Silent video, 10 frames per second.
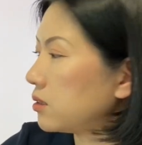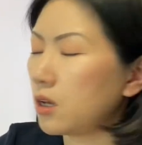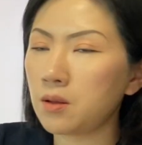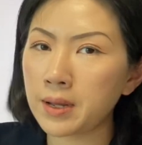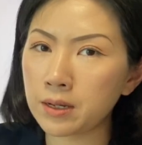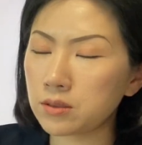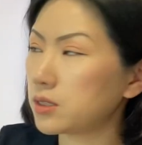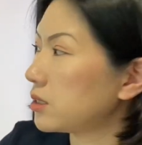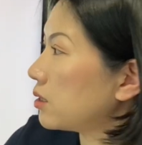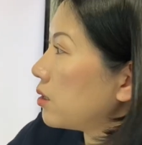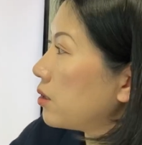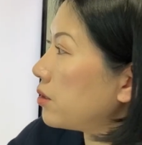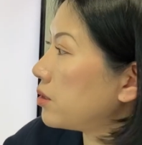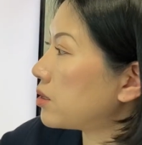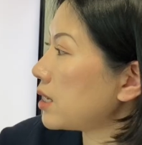about
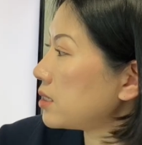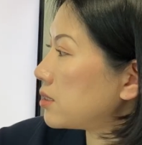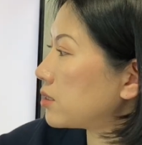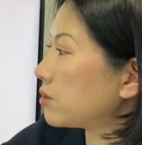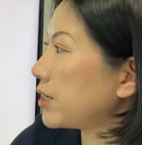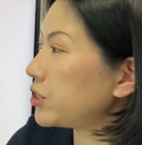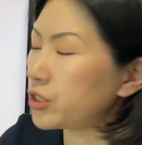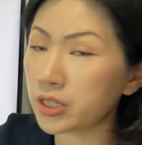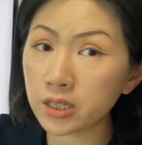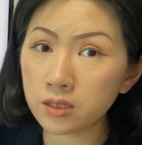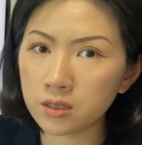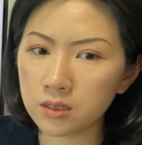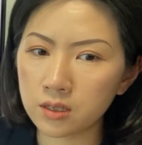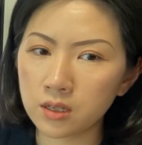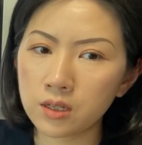this
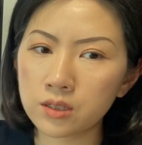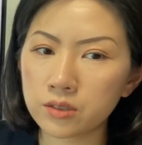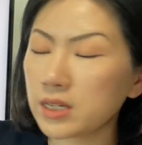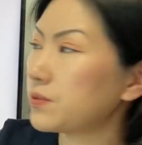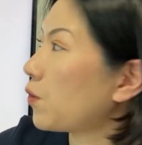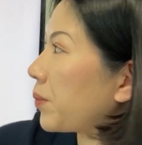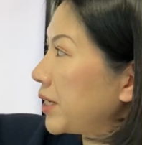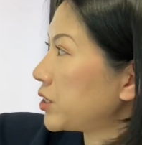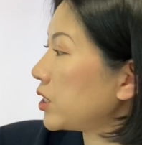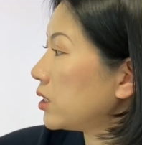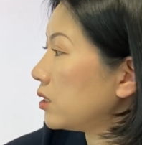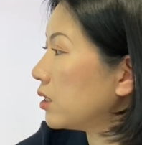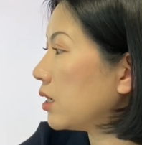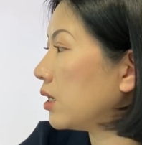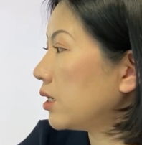transformation
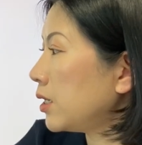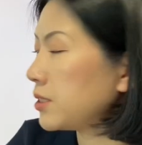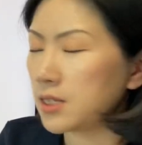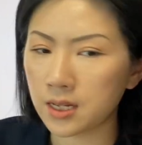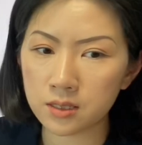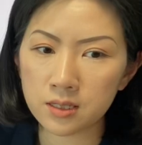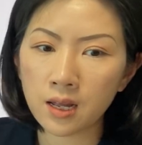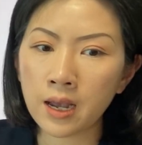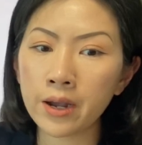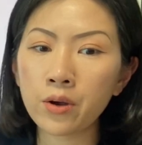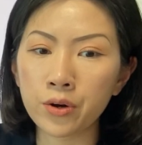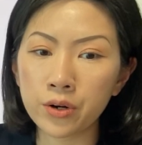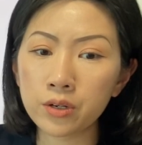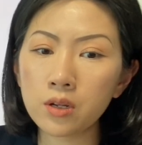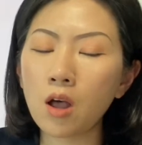is this. I
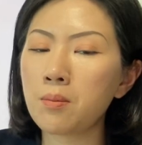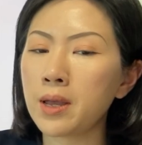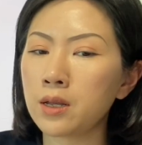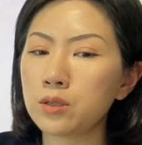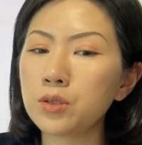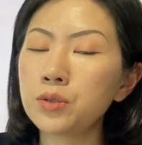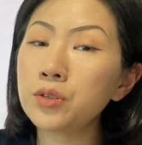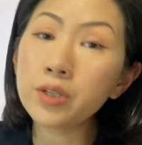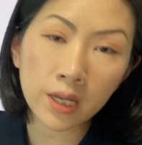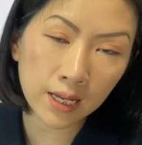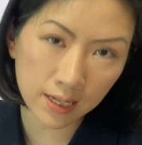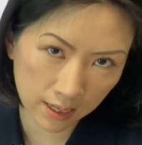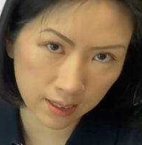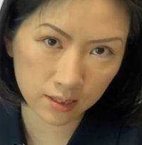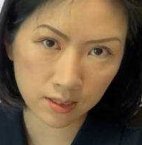heard about who he
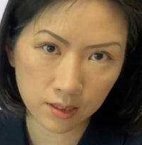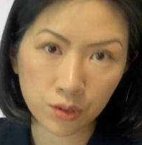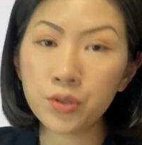is.